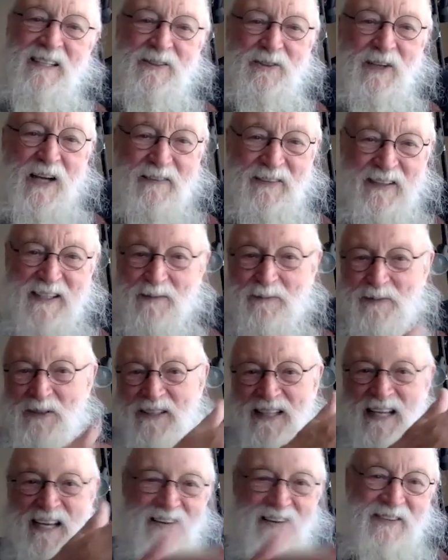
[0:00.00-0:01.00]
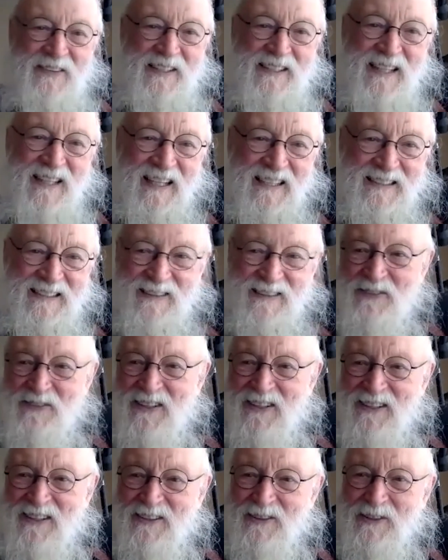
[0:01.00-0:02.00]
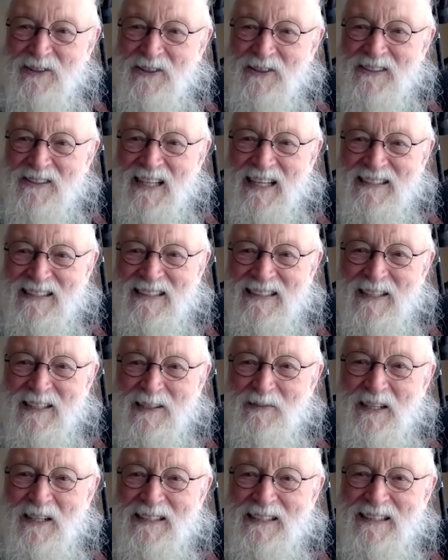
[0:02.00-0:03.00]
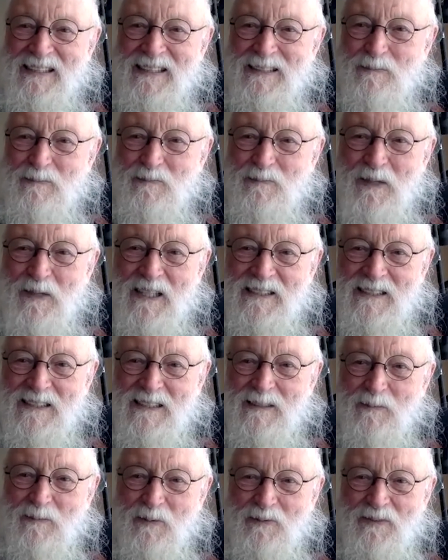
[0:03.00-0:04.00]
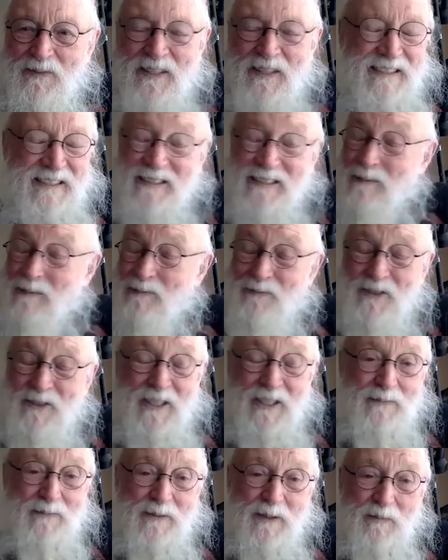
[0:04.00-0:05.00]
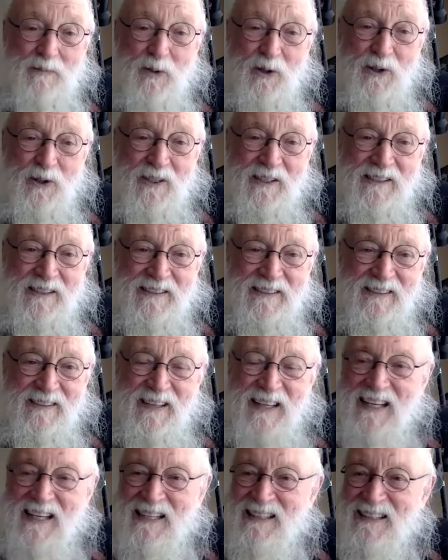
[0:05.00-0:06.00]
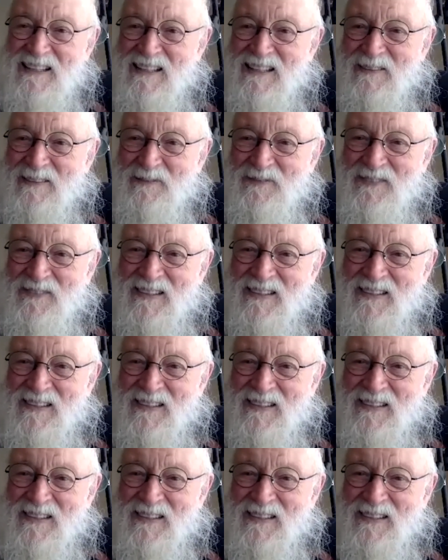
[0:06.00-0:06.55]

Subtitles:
driving up and down the docks in Veracruz, asking about this bus, this ship to Poland. And